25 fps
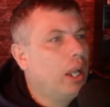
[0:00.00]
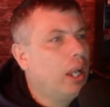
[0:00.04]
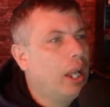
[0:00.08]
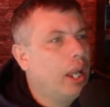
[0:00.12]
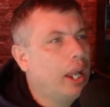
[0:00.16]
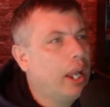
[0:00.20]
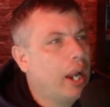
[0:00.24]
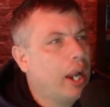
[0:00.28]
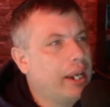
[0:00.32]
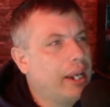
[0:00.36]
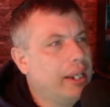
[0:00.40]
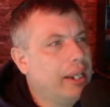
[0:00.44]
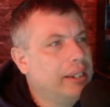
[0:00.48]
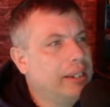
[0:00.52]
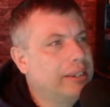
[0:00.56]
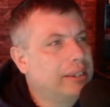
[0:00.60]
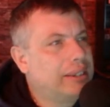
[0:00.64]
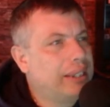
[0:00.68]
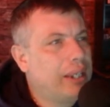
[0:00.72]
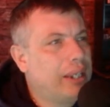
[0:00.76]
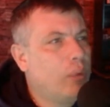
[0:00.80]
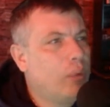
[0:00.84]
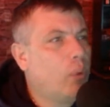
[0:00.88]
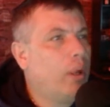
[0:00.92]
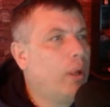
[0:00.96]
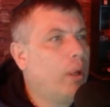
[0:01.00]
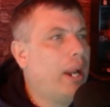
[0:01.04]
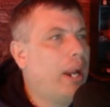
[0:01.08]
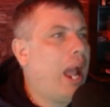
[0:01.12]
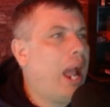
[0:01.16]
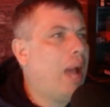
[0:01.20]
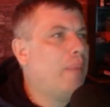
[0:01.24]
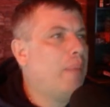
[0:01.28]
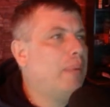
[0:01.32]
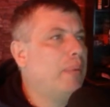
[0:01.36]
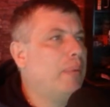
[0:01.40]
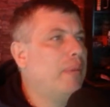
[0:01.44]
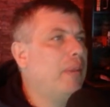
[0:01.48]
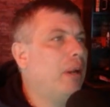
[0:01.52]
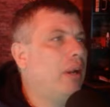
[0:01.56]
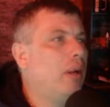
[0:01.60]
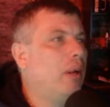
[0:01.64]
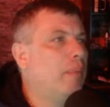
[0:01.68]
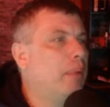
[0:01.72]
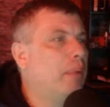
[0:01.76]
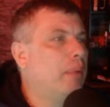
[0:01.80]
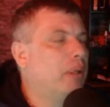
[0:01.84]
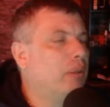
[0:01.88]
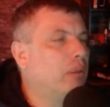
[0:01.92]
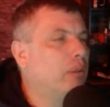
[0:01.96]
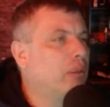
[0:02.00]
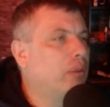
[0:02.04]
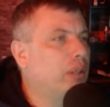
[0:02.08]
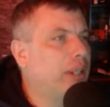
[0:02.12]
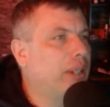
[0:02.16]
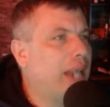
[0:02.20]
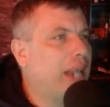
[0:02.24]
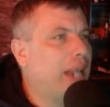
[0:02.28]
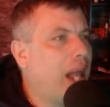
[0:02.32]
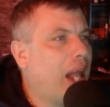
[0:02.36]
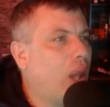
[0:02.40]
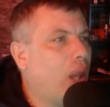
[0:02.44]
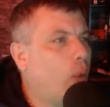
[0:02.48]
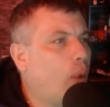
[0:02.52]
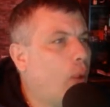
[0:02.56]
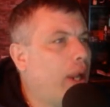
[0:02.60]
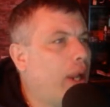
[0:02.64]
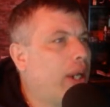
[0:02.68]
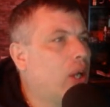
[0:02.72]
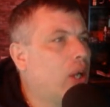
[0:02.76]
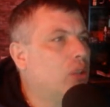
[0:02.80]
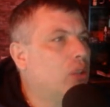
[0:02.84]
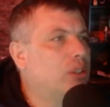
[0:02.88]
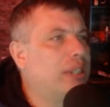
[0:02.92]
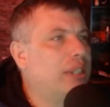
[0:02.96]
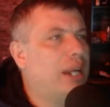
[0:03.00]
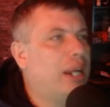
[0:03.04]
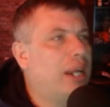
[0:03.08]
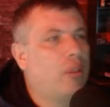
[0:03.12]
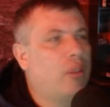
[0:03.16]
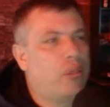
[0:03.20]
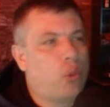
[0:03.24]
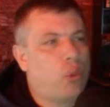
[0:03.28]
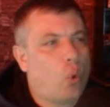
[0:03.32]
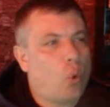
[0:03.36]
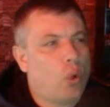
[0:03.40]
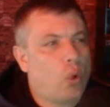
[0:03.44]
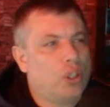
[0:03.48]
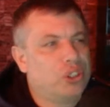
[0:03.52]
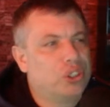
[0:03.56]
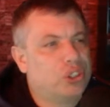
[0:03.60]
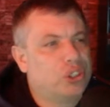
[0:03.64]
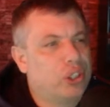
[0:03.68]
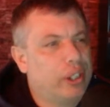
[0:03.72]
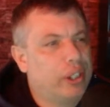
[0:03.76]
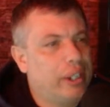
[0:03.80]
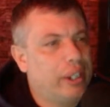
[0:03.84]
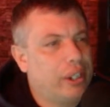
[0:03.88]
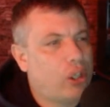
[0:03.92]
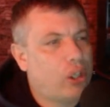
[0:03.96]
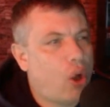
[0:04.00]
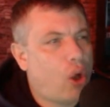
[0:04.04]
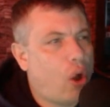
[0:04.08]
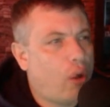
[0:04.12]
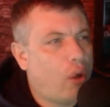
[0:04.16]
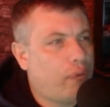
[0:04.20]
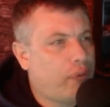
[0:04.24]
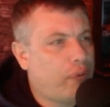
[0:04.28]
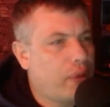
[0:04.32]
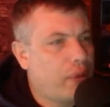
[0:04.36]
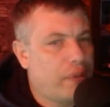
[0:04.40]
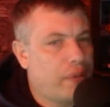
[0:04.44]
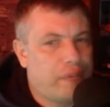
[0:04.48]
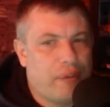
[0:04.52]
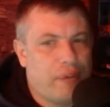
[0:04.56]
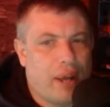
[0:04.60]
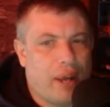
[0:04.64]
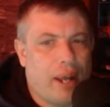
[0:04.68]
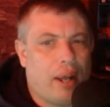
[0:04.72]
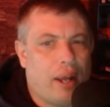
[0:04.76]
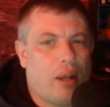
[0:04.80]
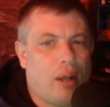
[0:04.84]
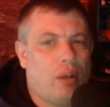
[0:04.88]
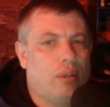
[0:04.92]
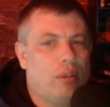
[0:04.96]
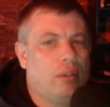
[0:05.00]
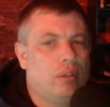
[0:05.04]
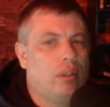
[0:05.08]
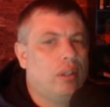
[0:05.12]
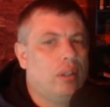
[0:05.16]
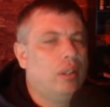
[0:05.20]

And I didn't see what happened there, but Galloway goes down. Thornton's going to get called for the foul.